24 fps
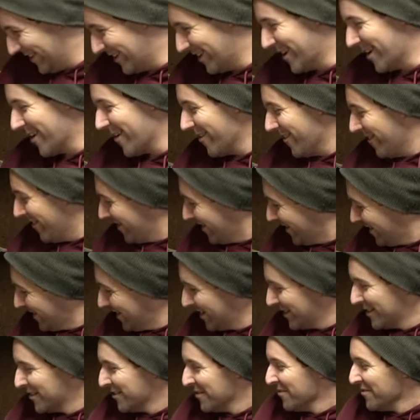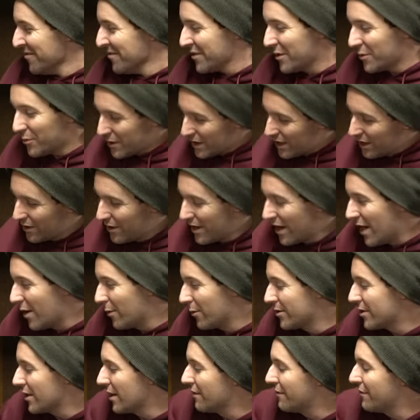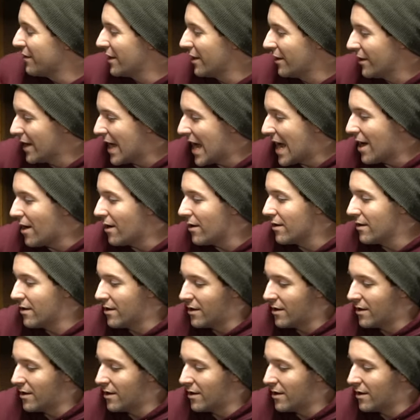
you know? We don't know. We're trying to figure it out.